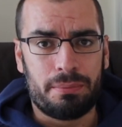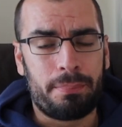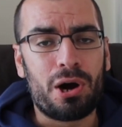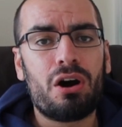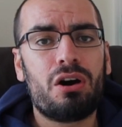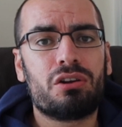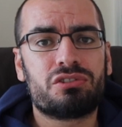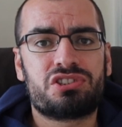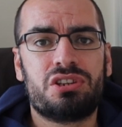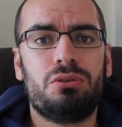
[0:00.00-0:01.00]

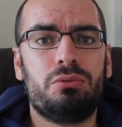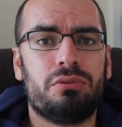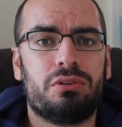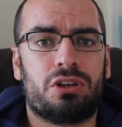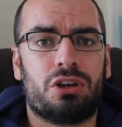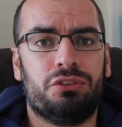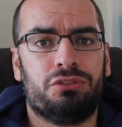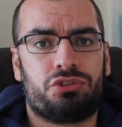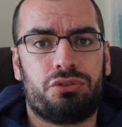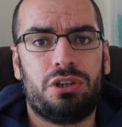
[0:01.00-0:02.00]
port to the
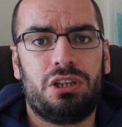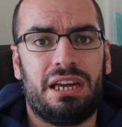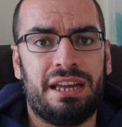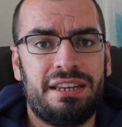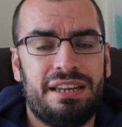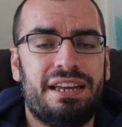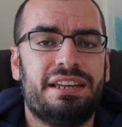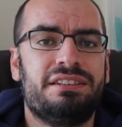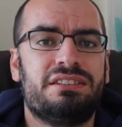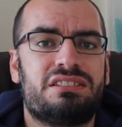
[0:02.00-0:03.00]
controller,
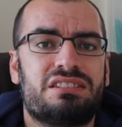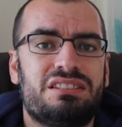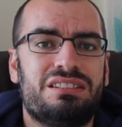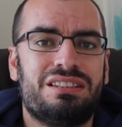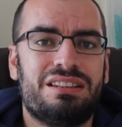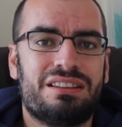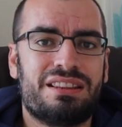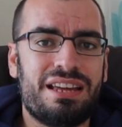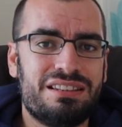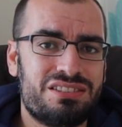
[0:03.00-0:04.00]
and
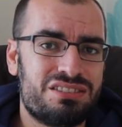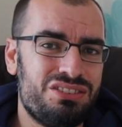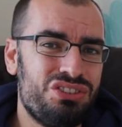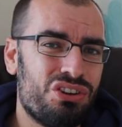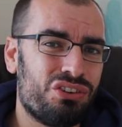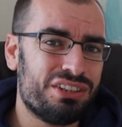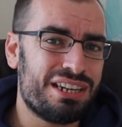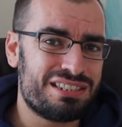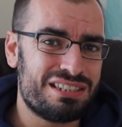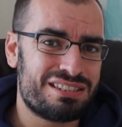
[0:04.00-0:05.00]
that's not
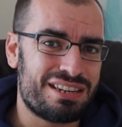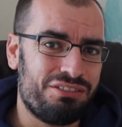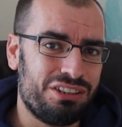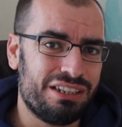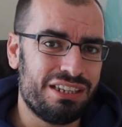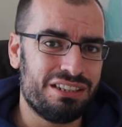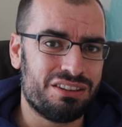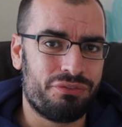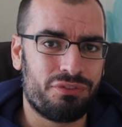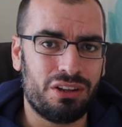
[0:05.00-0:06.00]
necessarily
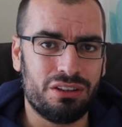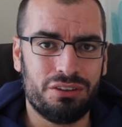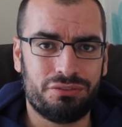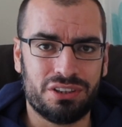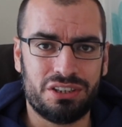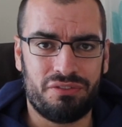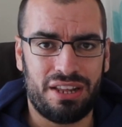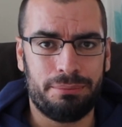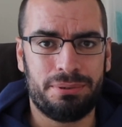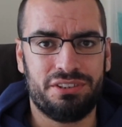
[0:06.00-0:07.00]
the fault of the
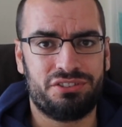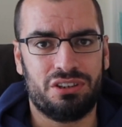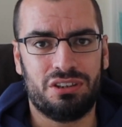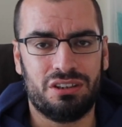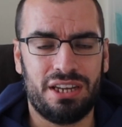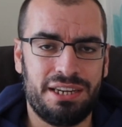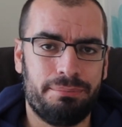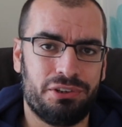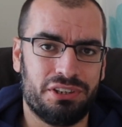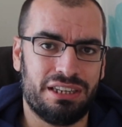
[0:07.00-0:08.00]
developers or
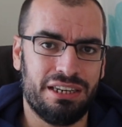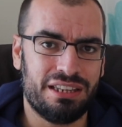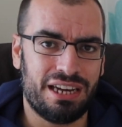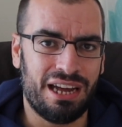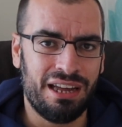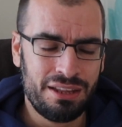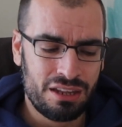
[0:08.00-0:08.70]
anybody like that.